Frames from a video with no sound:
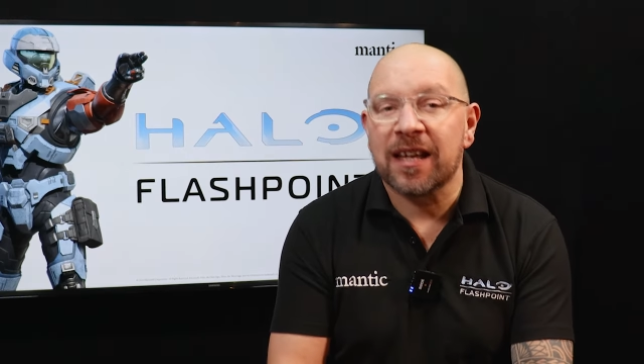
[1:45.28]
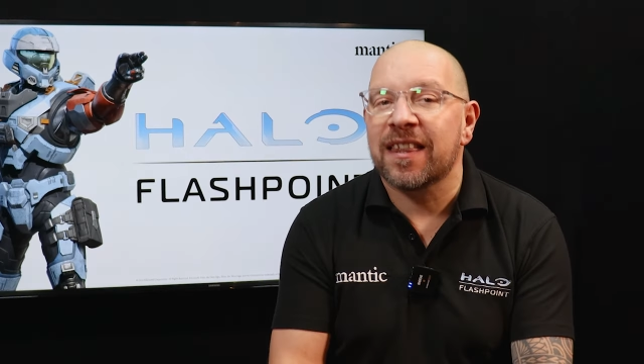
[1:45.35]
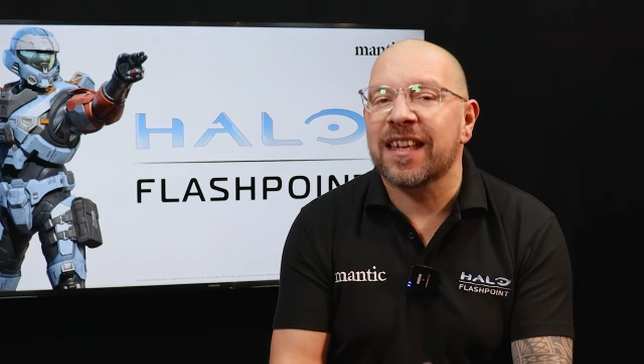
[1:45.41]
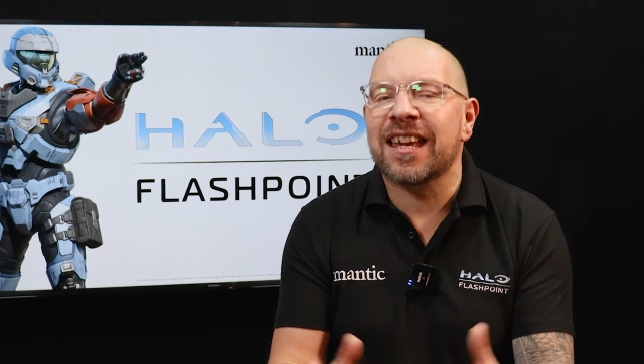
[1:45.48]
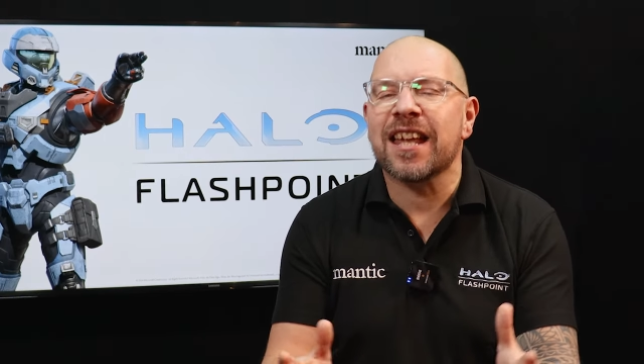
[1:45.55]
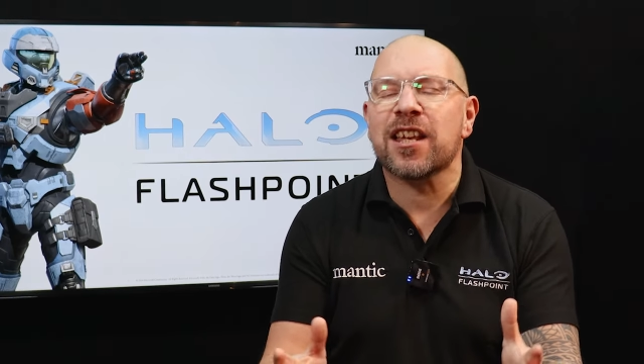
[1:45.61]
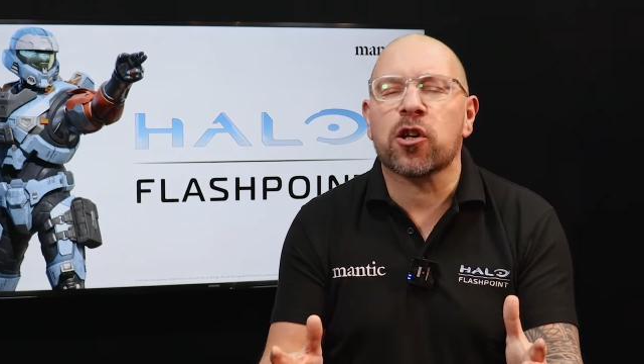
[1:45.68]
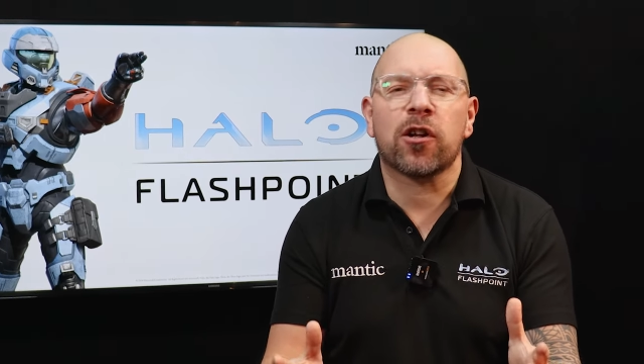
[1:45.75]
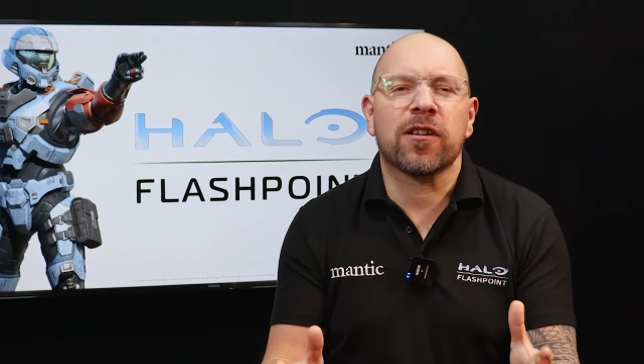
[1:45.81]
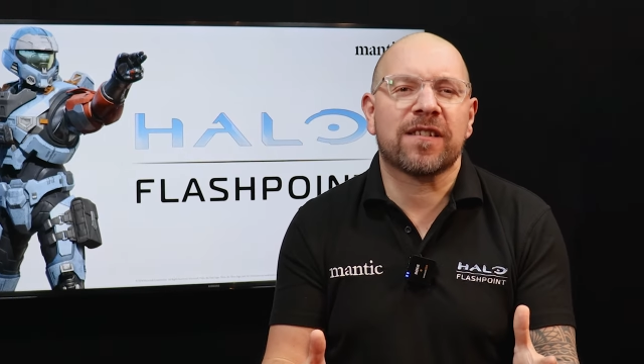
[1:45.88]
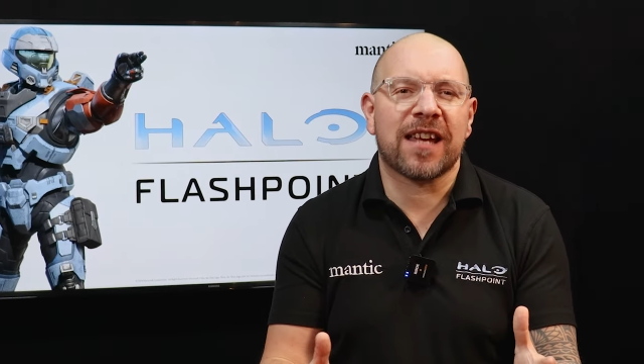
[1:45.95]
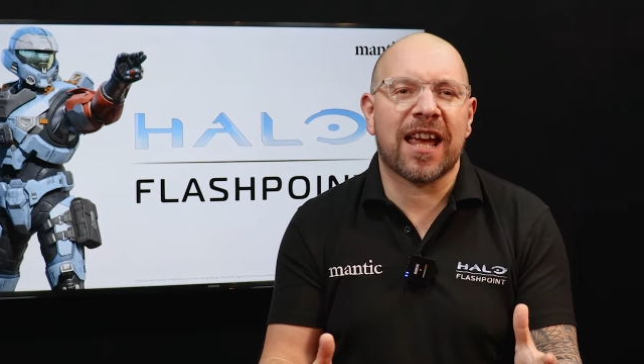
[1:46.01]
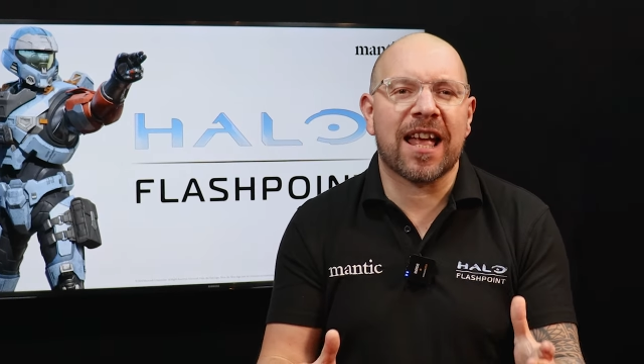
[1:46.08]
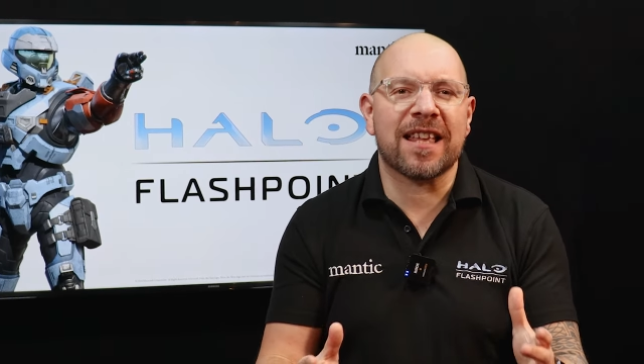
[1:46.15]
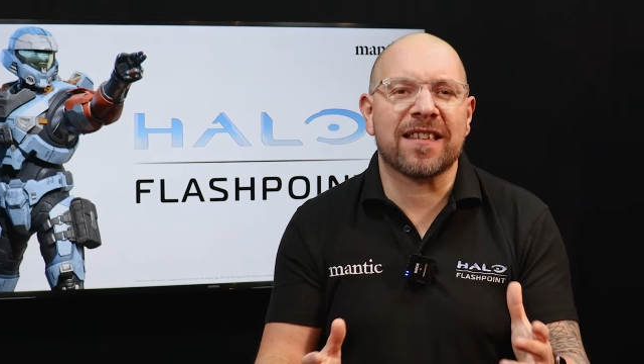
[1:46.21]
The kit
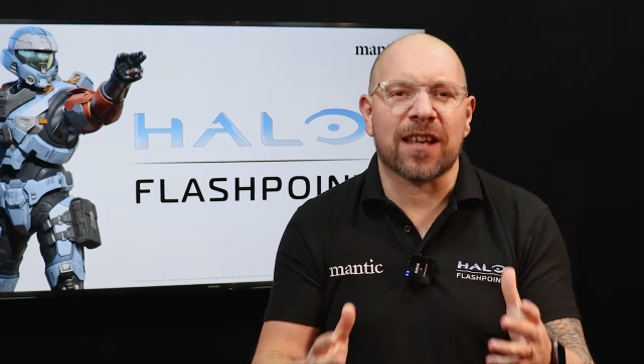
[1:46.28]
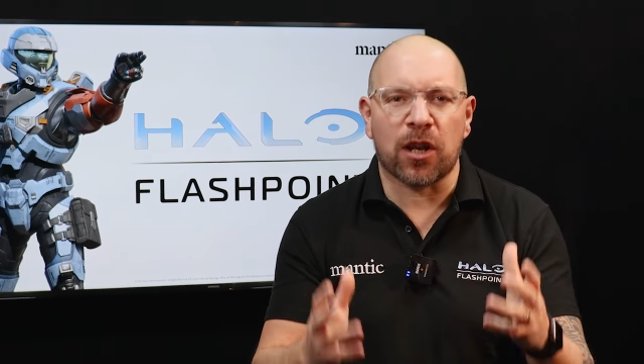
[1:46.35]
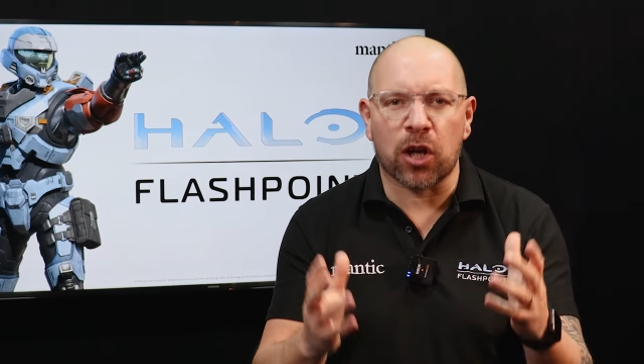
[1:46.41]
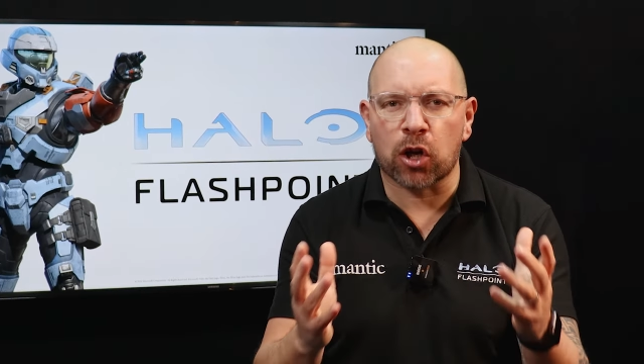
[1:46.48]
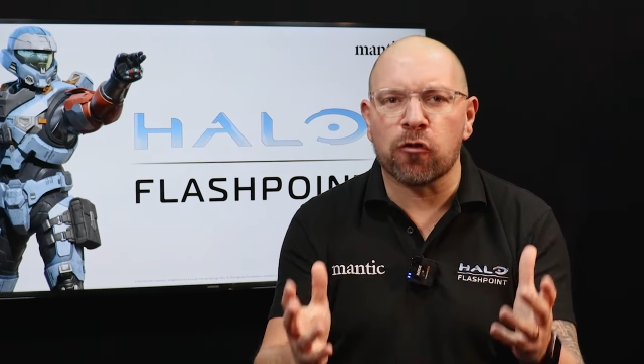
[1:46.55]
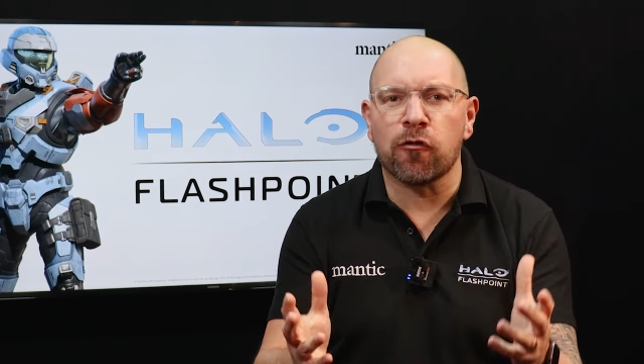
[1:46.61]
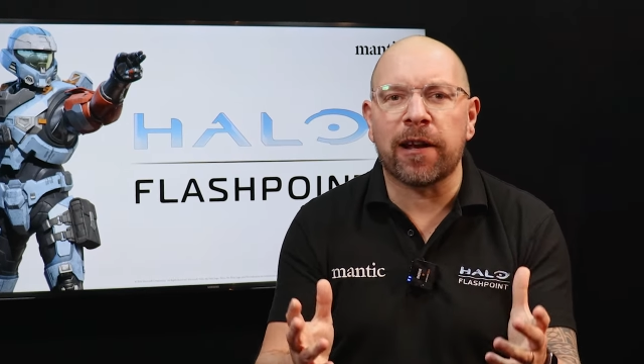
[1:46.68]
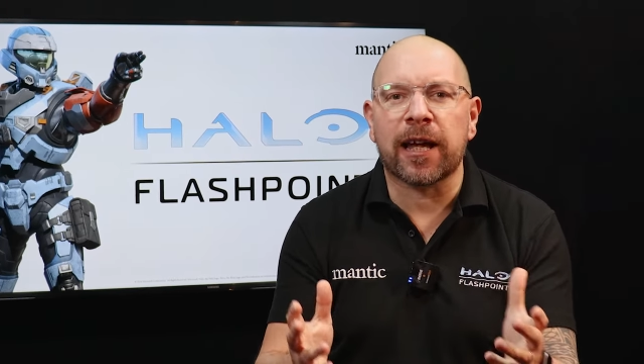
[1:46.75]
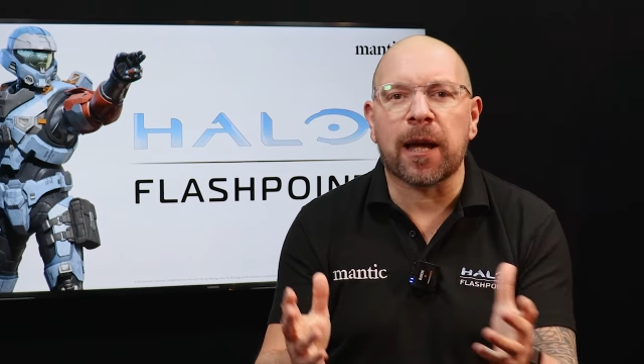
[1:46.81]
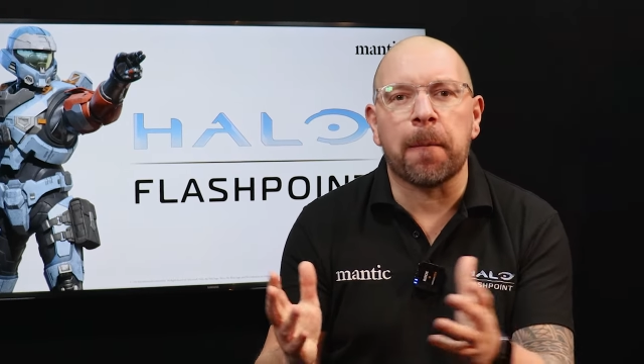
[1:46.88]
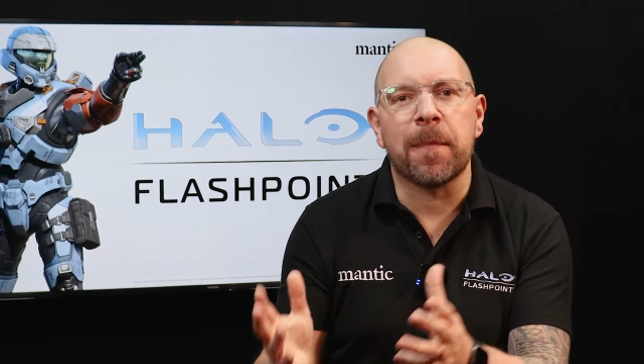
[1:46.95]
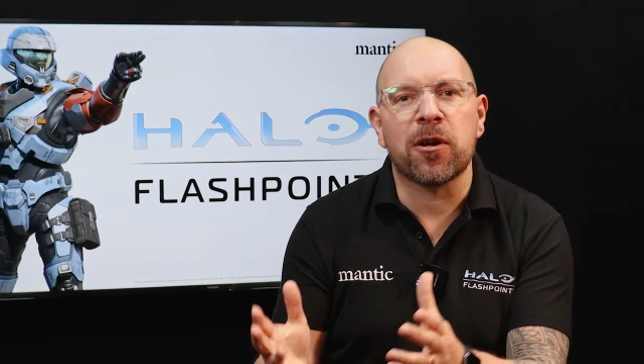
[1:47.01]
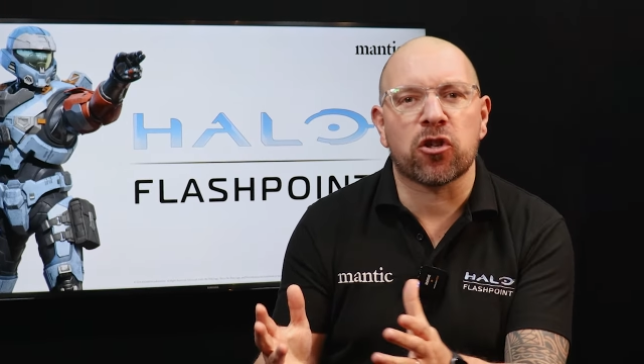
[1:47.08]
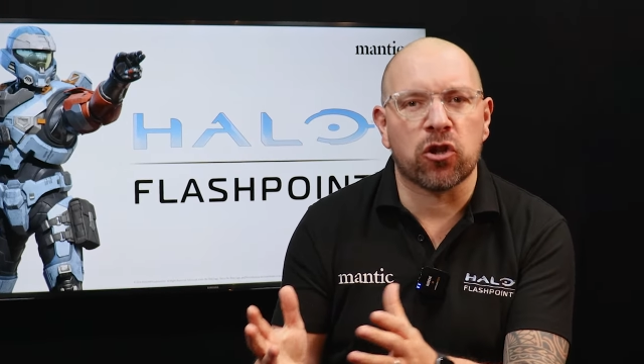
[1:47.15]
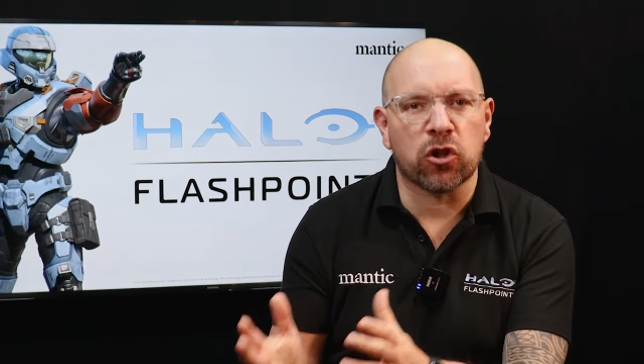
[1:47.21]
contains an acrylic
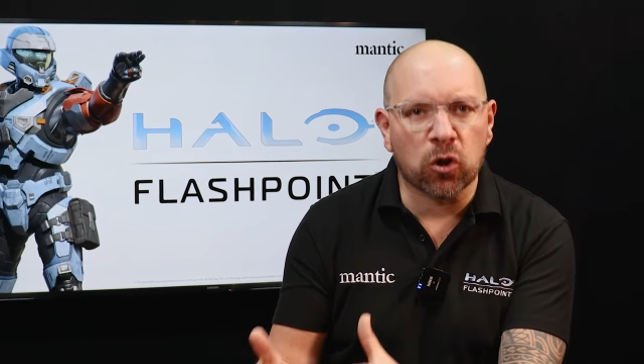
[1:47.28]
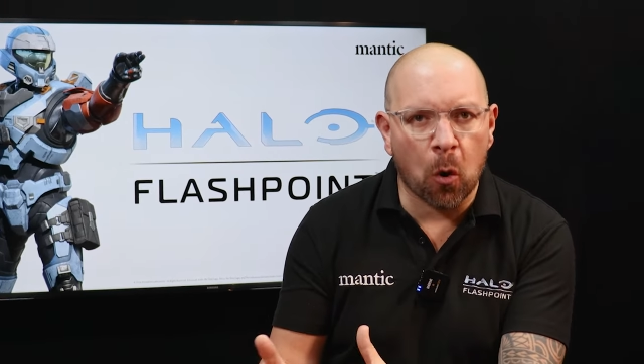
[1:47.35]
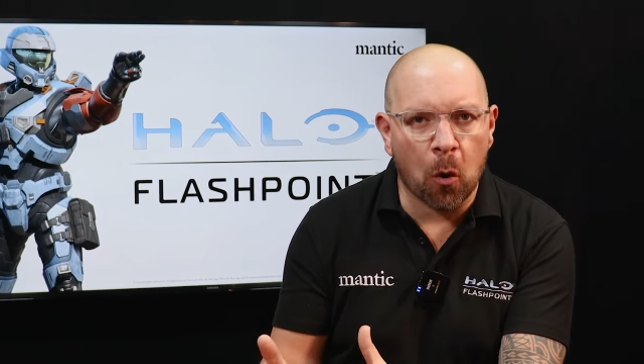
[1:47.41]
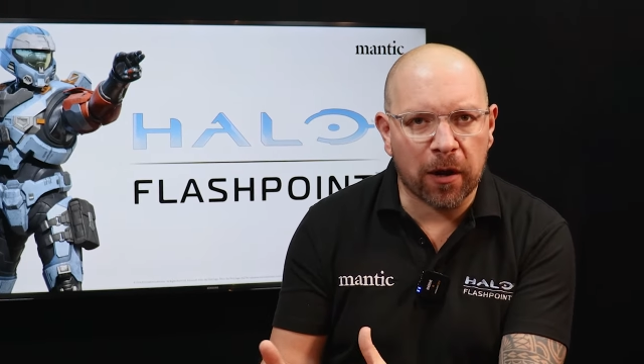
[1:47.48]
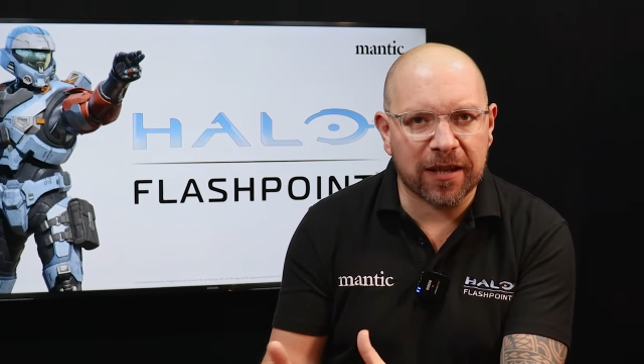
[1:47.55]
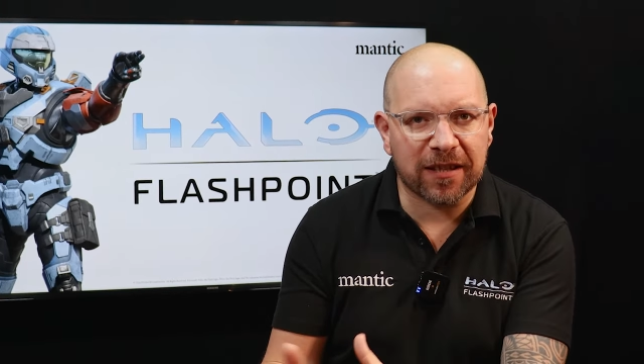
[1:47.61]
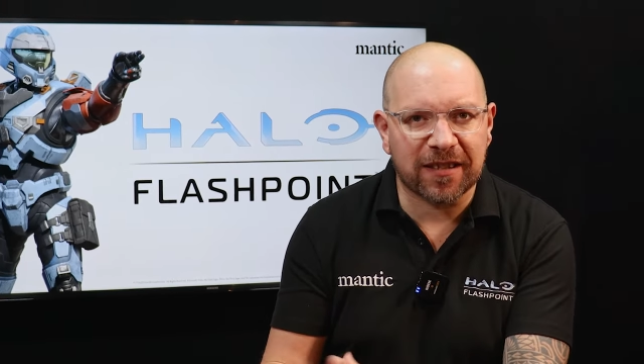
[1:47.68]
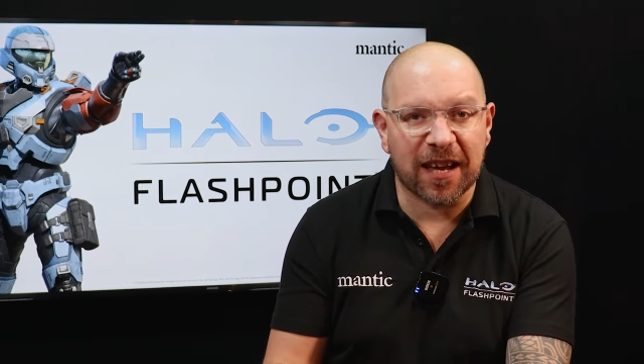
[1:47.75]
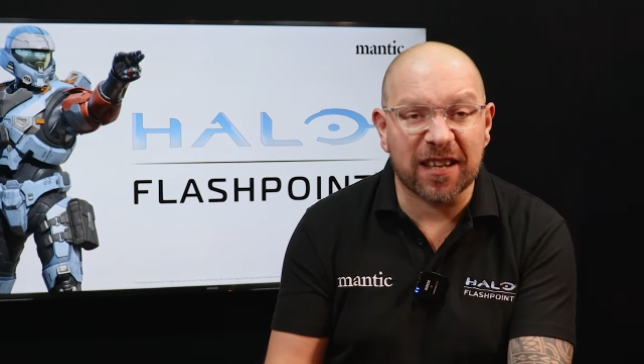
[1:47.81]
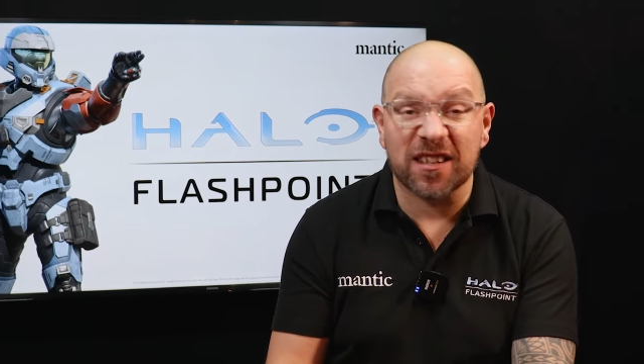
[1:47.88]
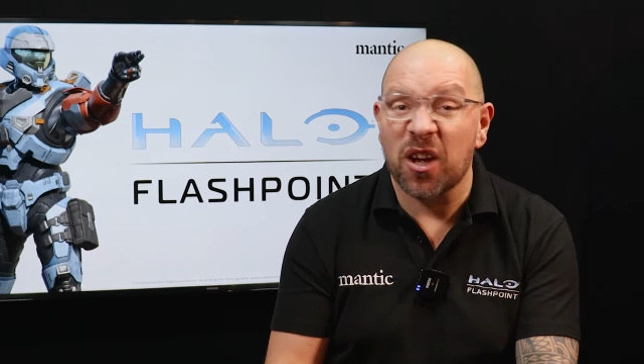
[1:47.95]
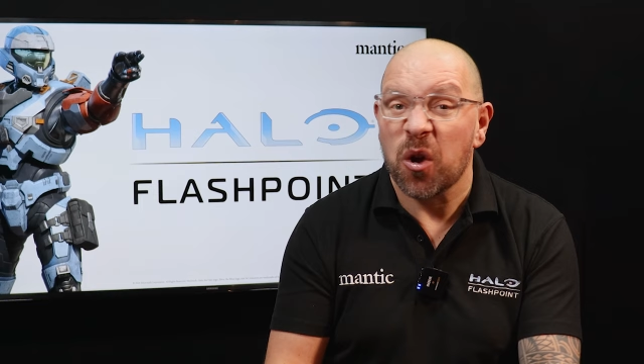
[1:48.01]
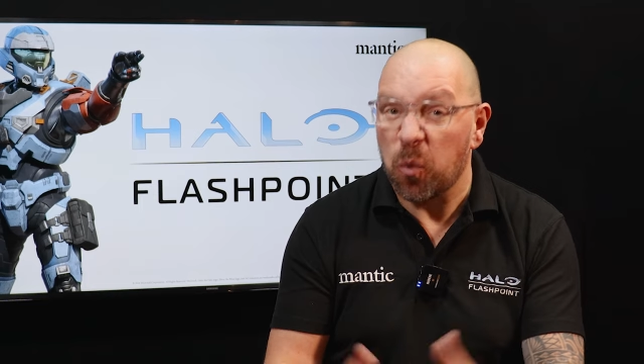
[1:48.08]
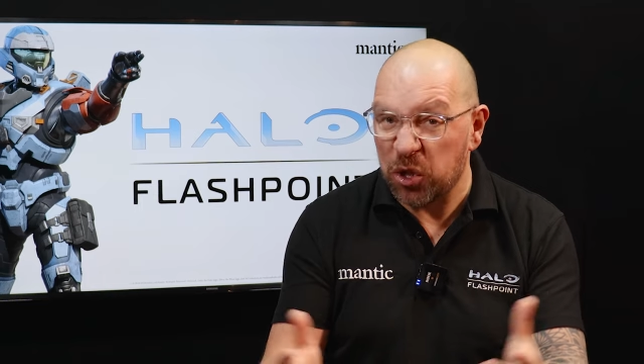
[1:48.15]
mission token set,